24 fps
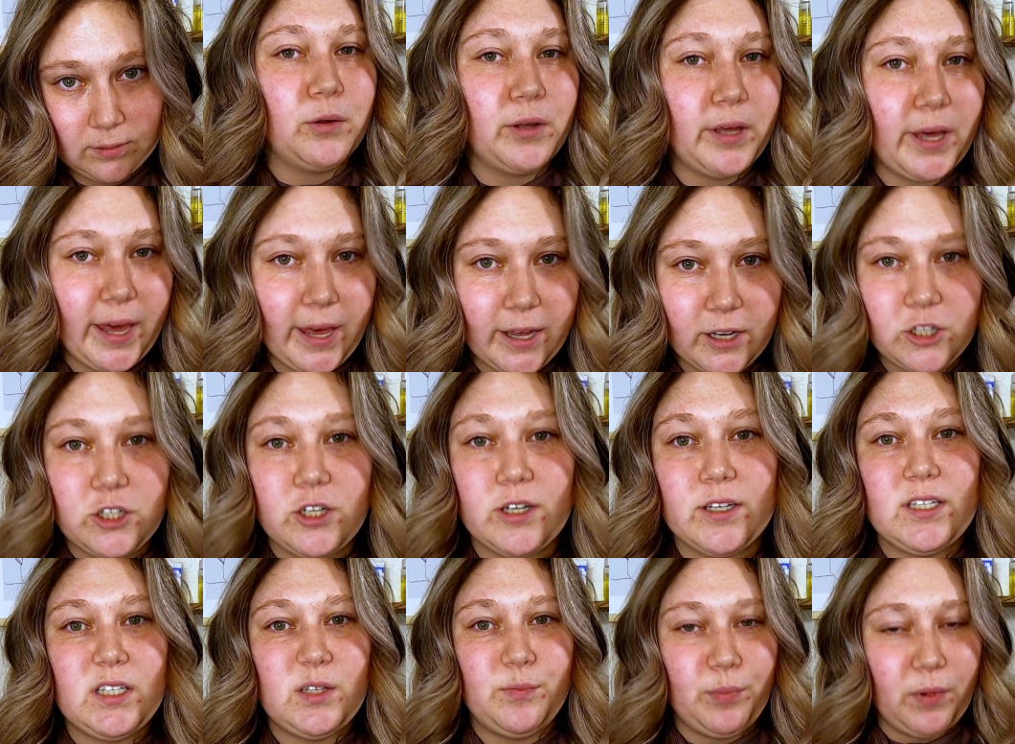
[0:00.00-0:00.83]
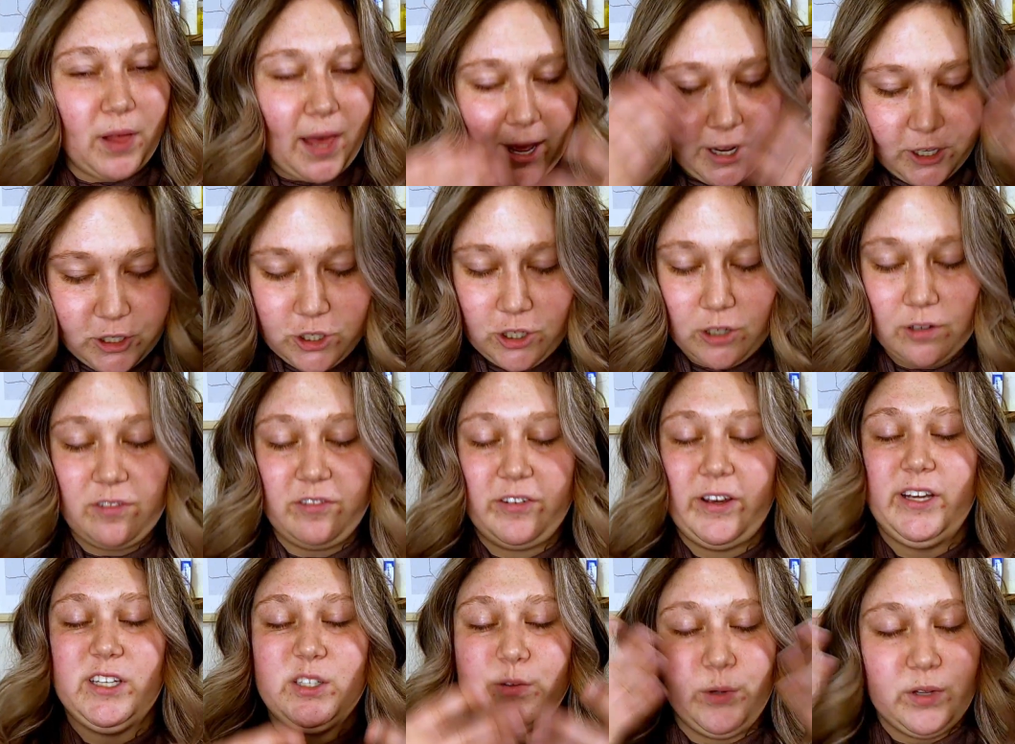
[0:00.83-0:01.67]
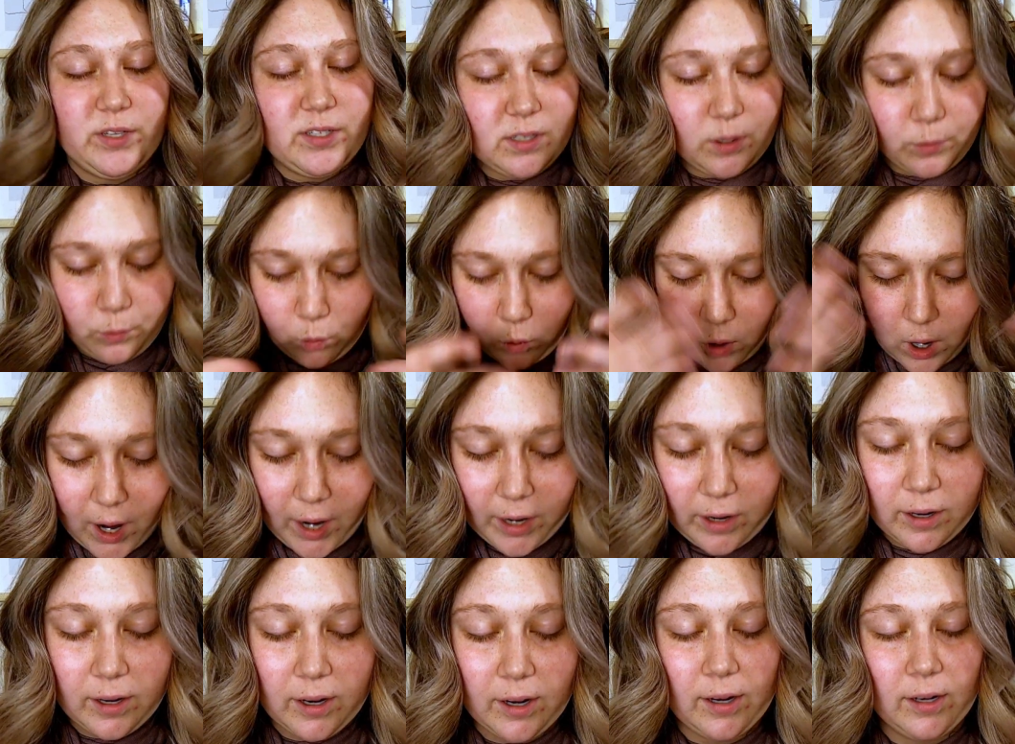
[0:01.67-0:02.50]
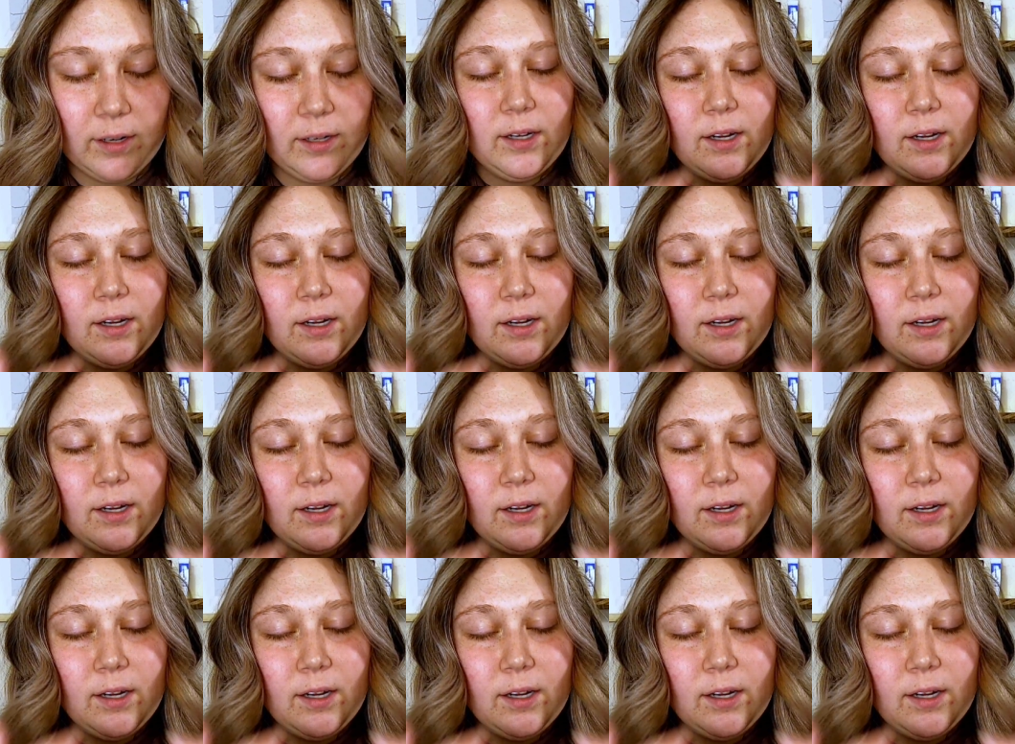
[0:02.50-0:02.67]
You can just splash your face with some water,